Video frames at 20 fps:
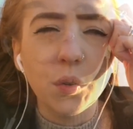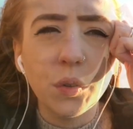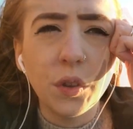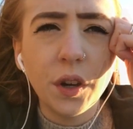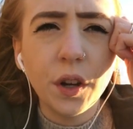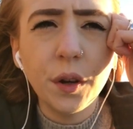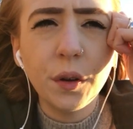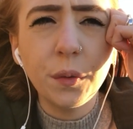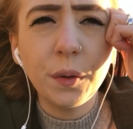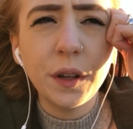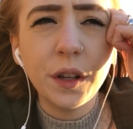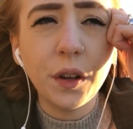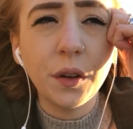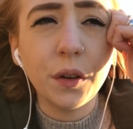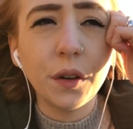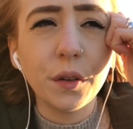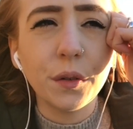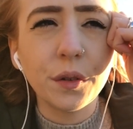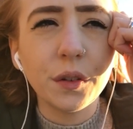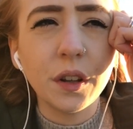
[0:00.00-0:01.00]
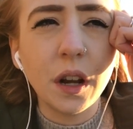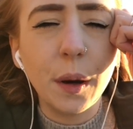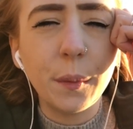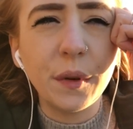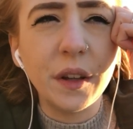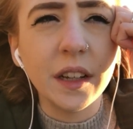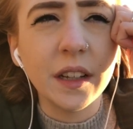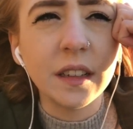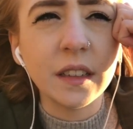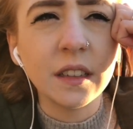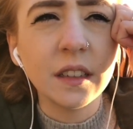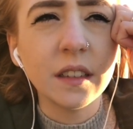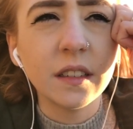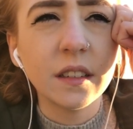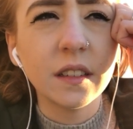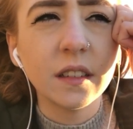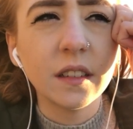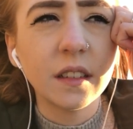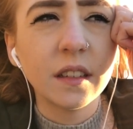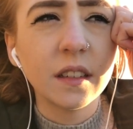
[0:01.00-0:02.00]
although we knew it was coming,
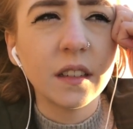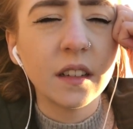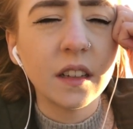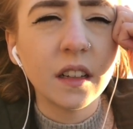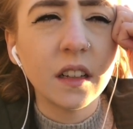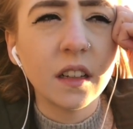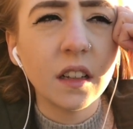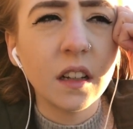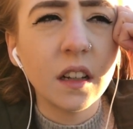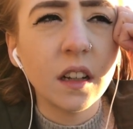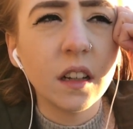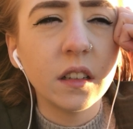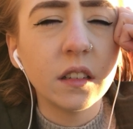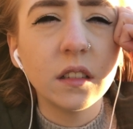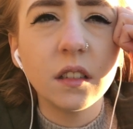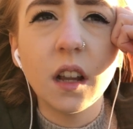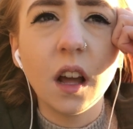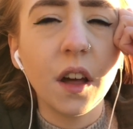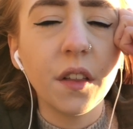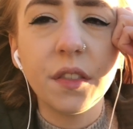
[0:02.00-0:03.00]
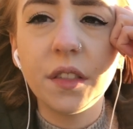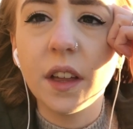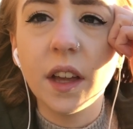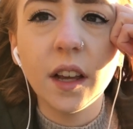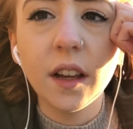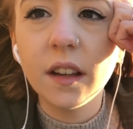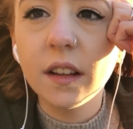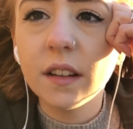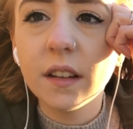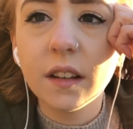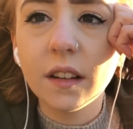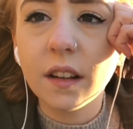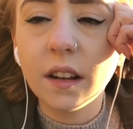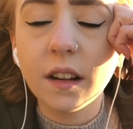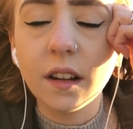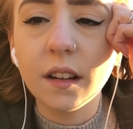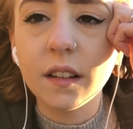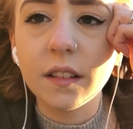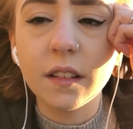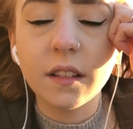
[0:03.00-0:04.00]
nothing
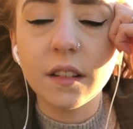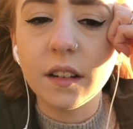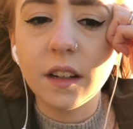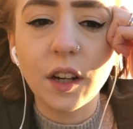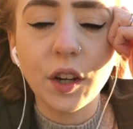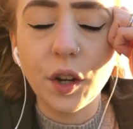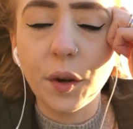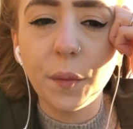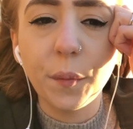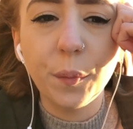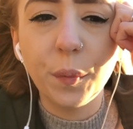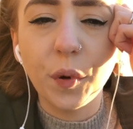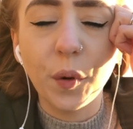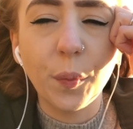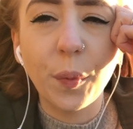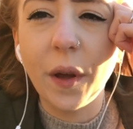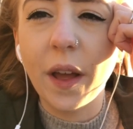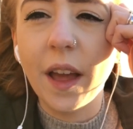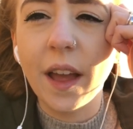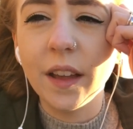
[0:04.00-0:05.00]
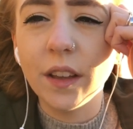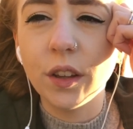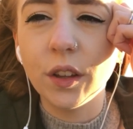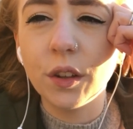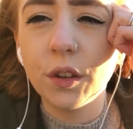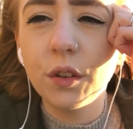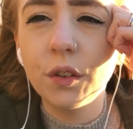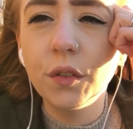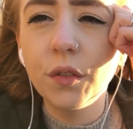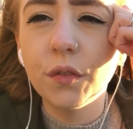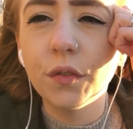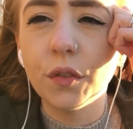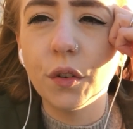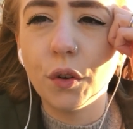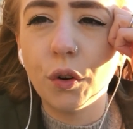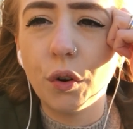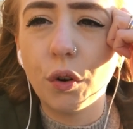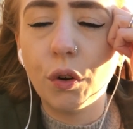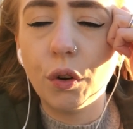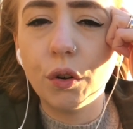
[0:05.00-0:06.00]
can prepare you
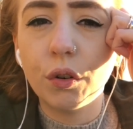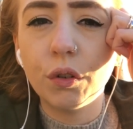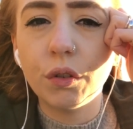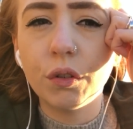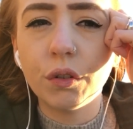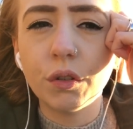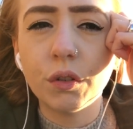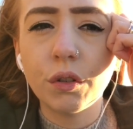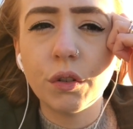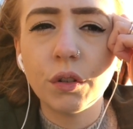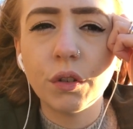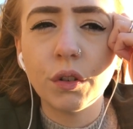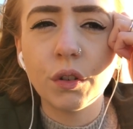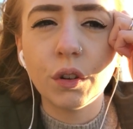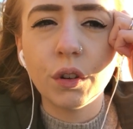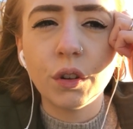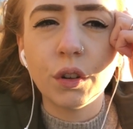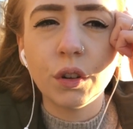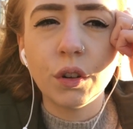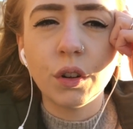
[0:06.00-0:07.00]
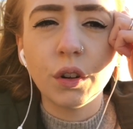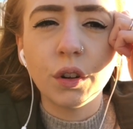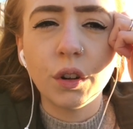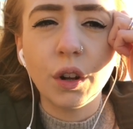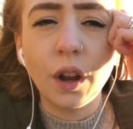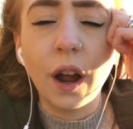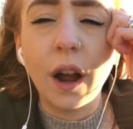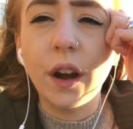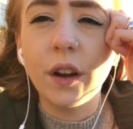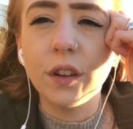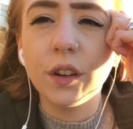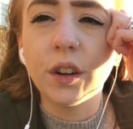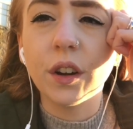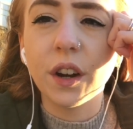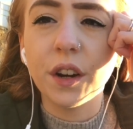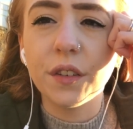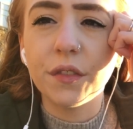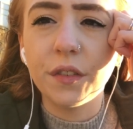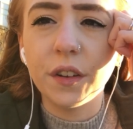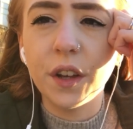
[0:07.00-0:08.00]
for how you're
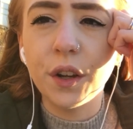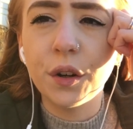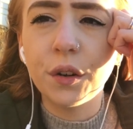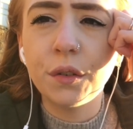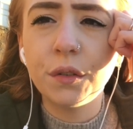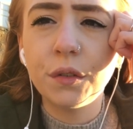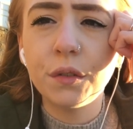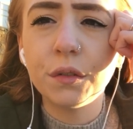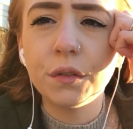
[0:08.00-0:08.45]
going to feel.